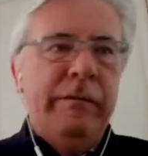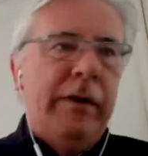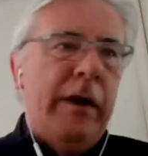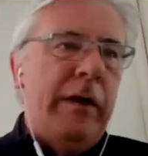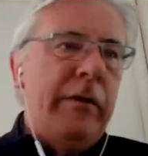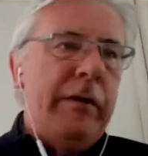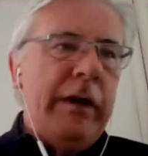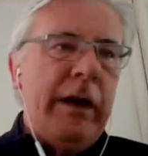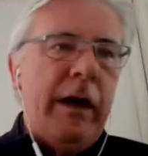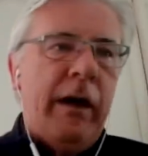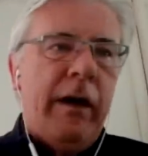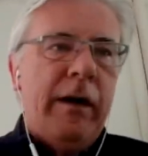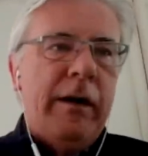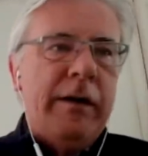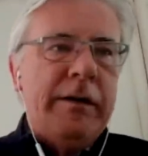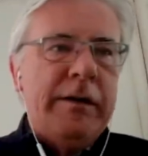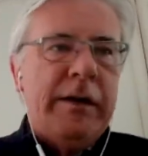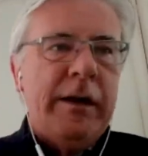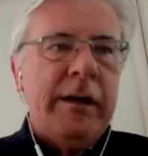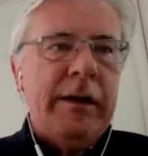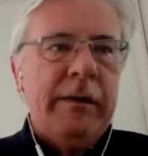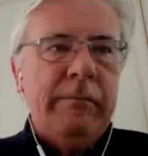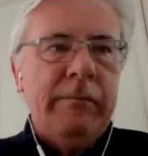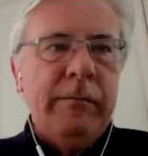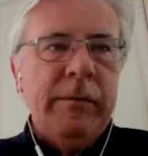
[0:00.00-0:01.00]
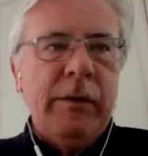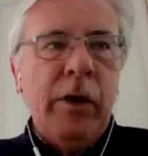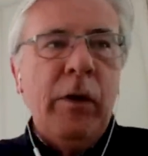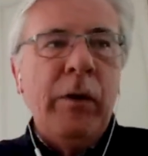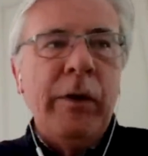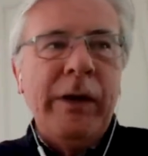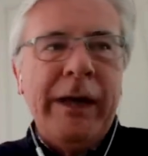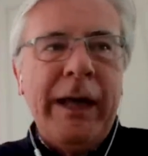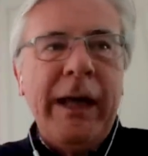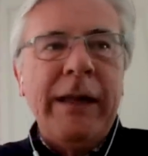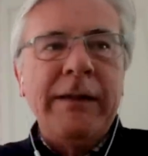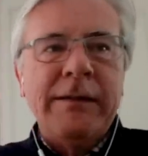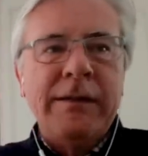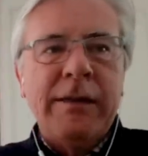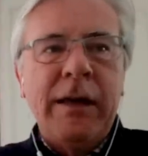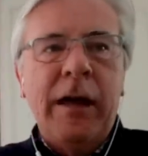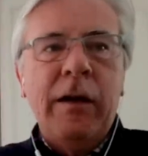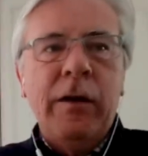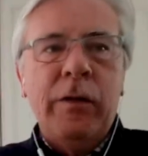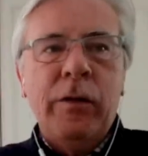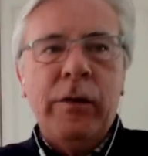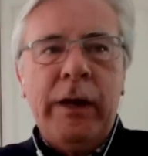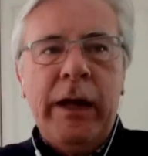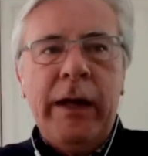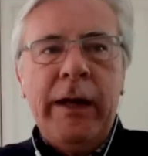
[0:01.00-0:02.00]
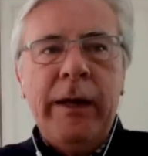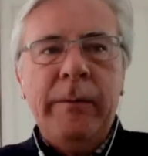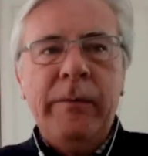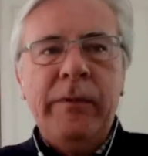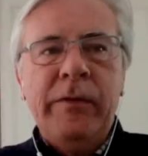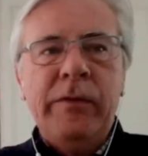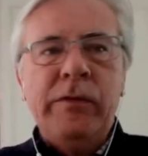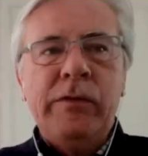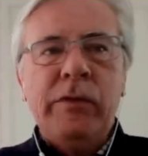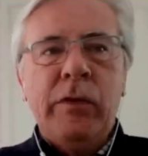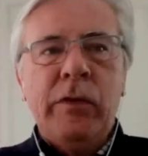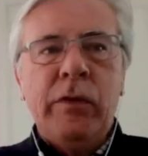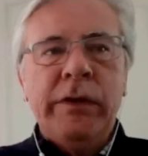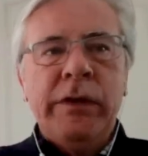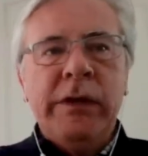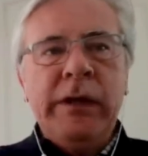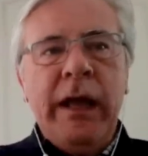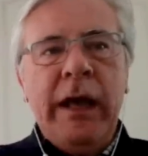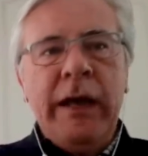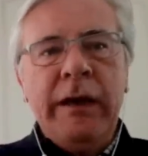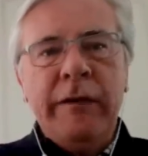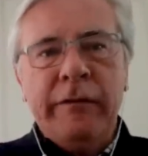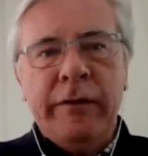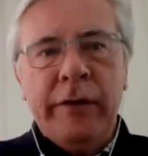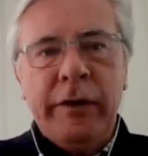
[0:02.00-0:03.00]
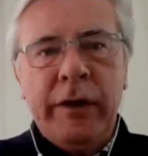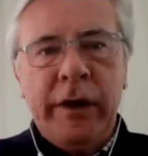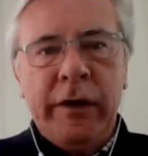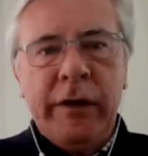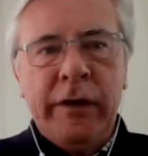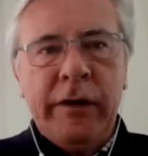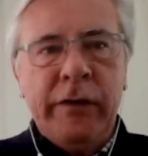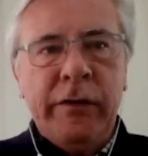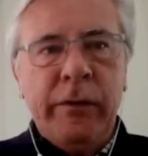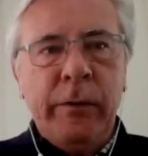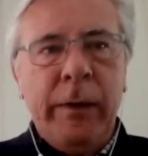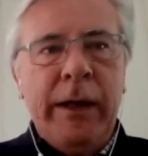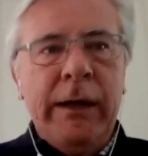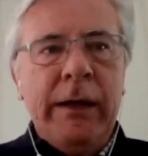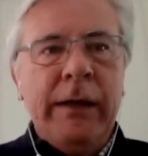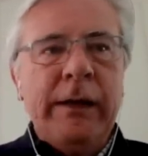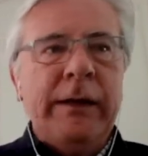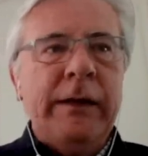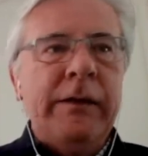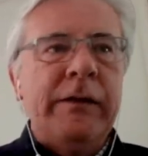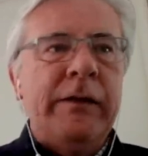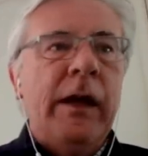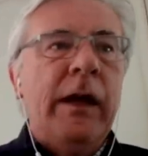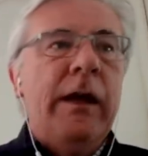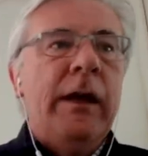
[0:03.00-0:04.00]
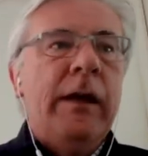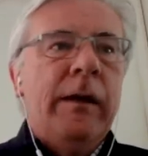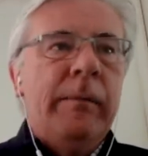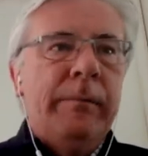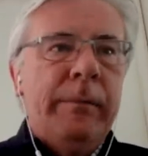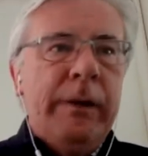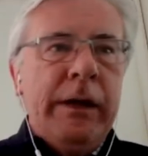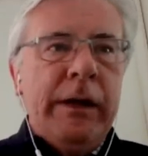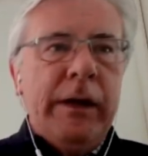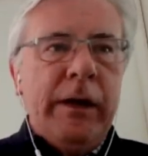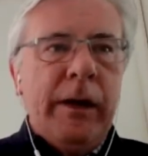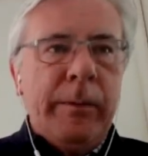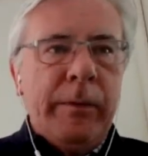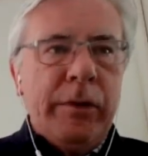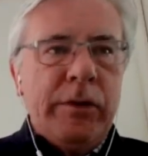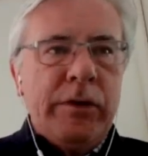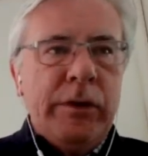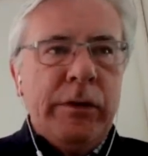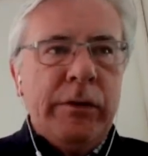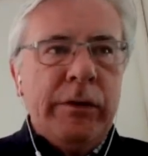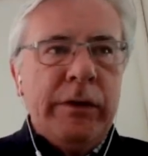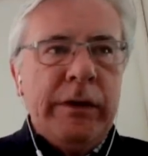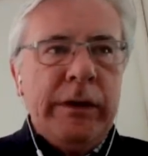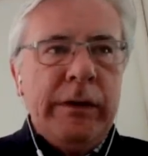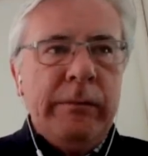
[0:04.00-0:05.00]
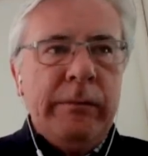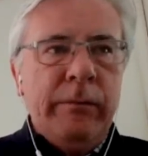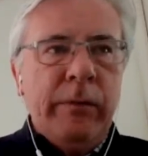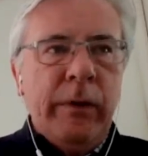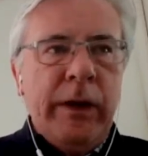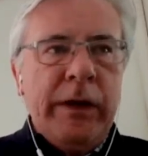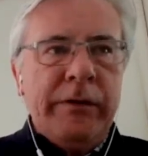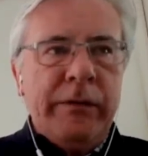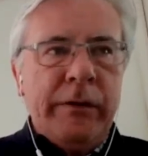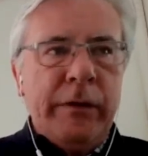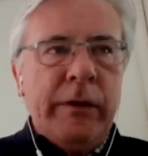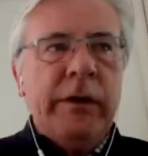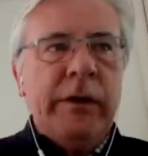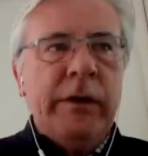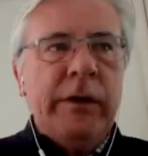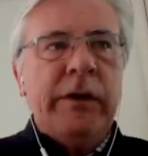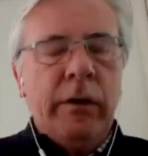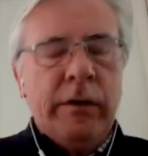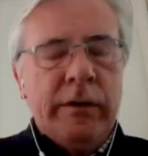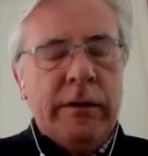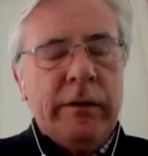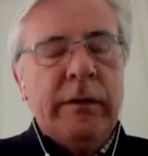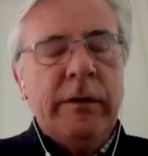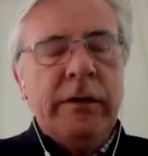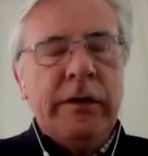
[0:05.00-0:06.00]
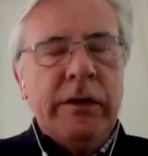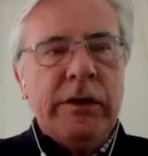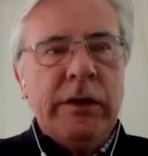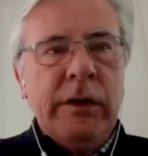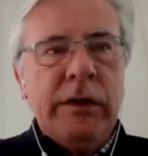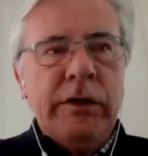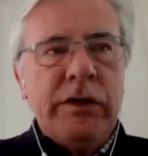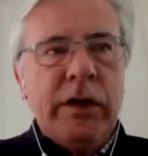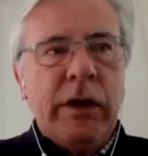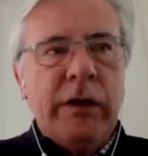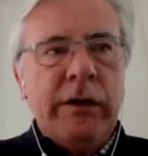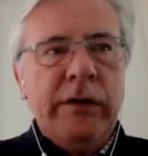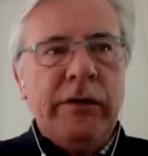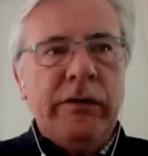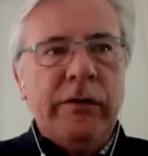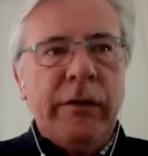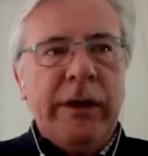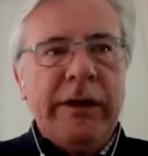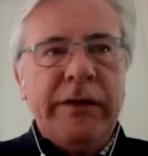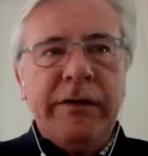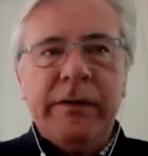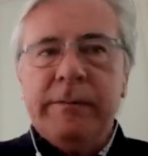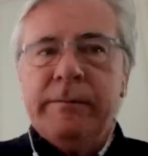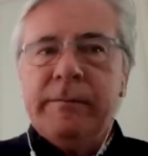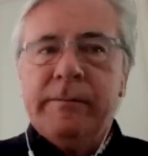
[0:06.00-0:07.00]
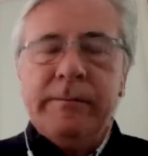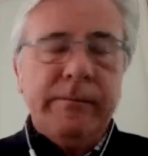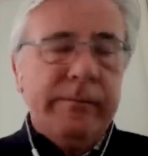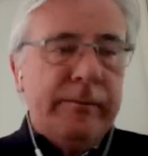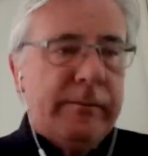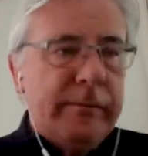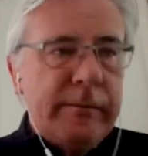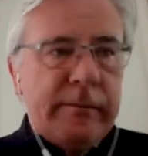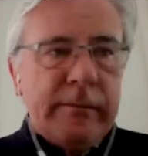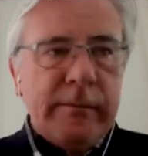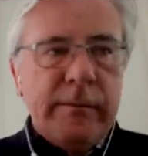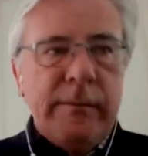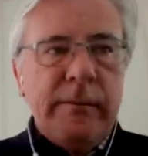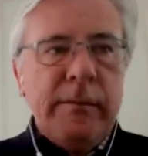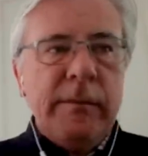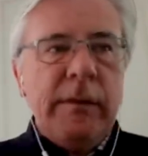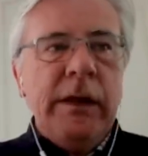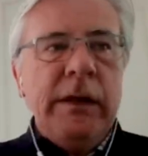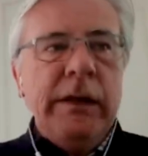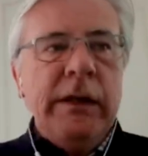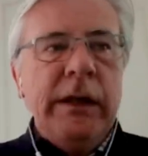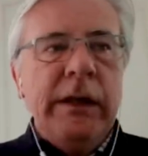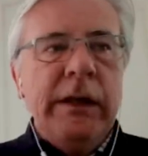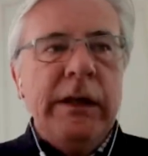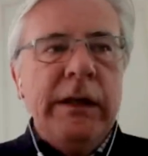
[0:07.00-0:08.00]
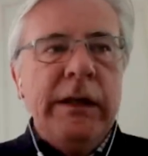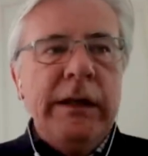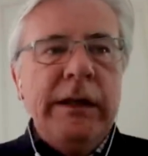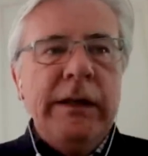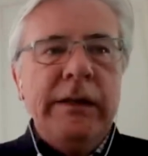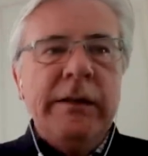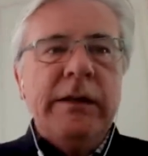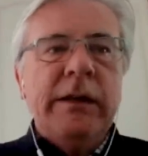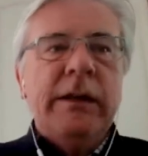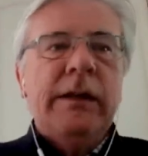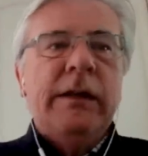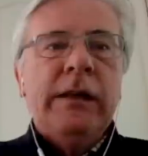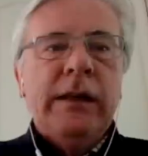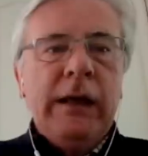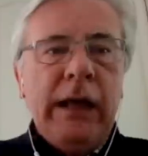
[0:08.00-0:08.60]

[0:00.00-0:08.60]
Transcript: very hard to go against Hollow Games. Jordan Gainford on it as well. Like, this being an opportunity race for conditional jockeys race, you need